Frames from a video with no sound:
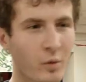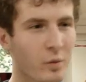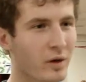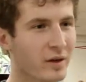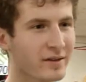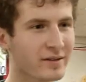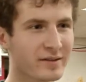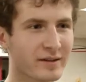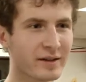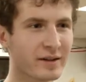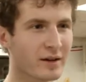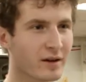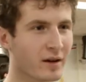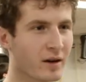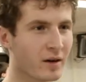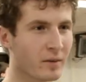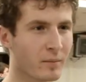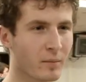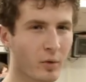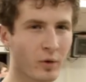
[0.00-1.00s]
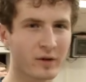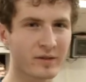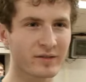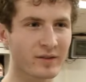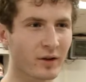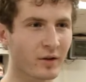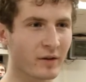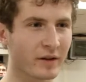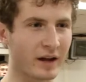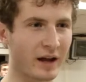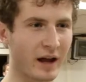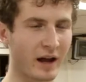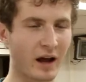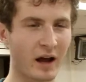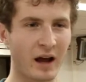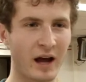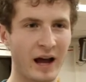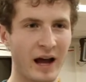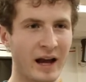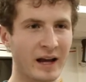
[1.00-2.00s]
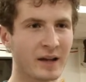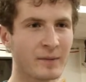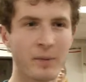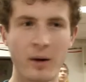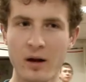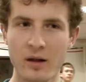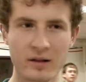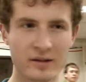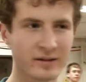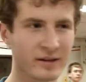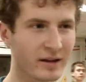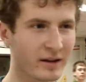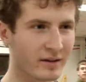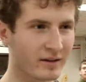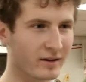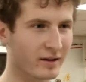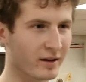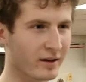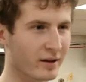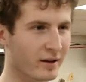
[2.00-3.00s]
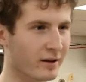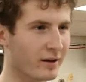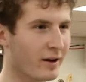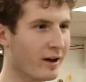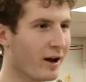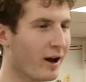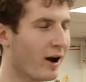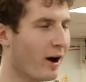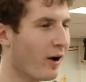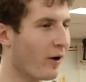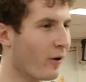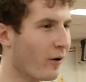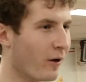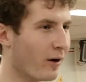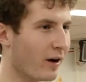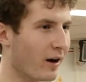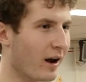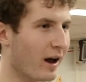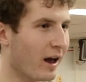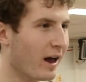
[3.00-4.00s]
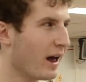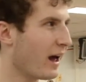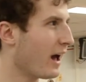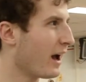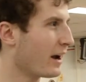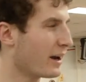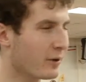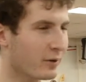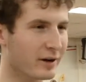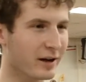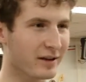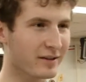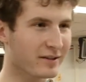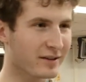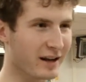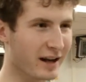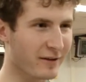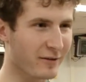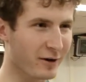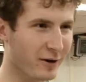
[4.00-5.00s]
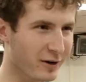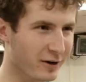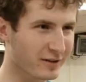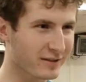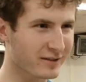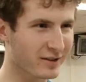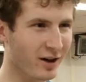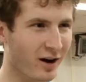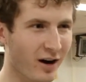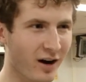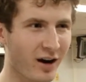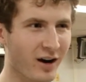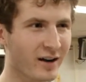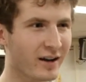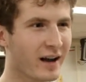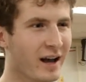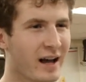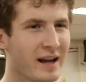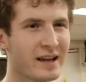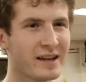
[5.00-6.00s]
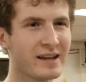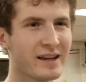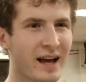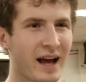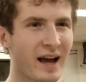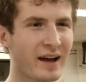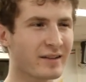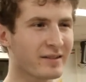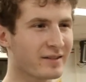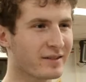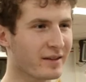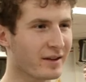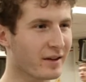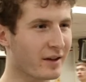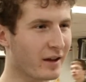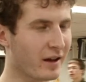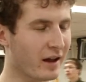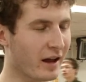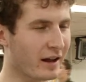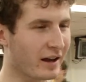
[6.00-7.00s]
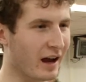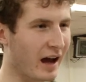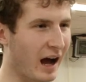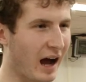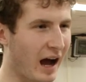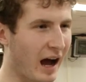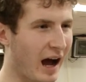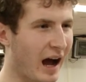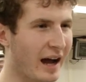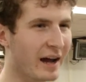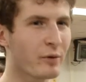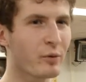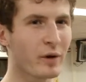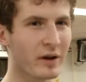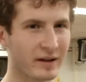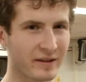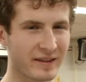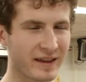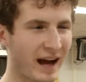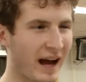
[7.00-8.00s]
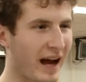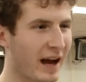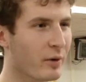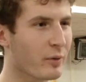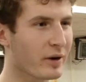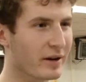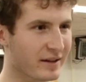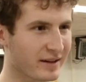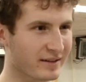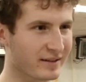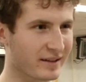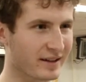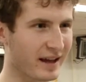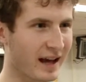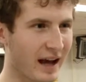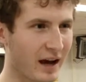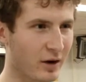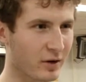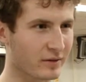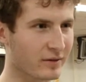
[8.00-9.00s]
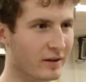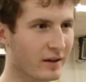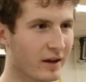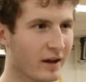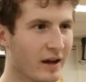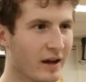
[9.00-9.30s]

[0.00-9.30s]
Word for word: Will Steger, more so than uh, any politician or anyone else that I've heard talk, he has an eyewit- the eyewitness account.